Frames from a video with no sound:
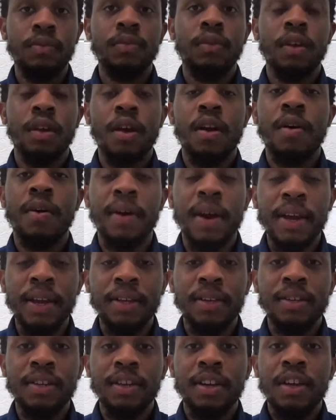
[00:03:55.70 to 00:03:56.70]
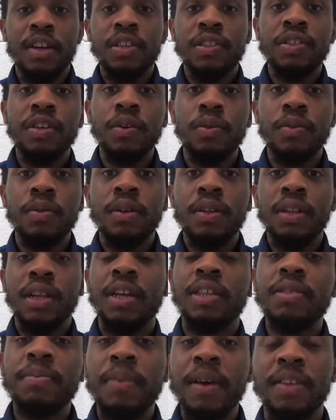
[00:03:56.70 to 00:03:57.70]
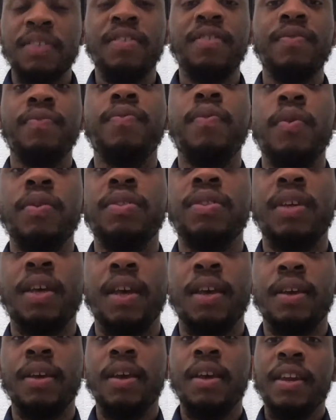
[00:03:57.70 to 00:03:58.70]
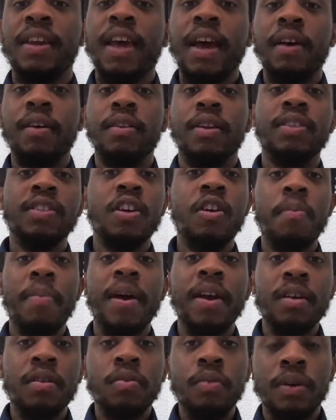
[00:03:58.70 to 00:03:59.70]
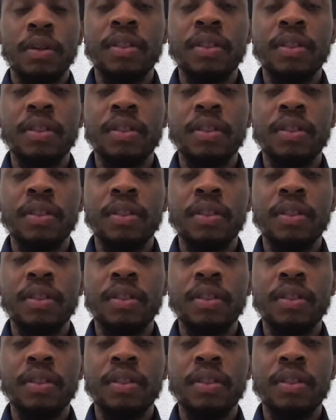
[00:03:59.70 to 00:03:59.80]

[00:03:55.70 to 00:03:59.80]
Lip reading: All right, so that's mezzo forte. Now, let's go back and quickly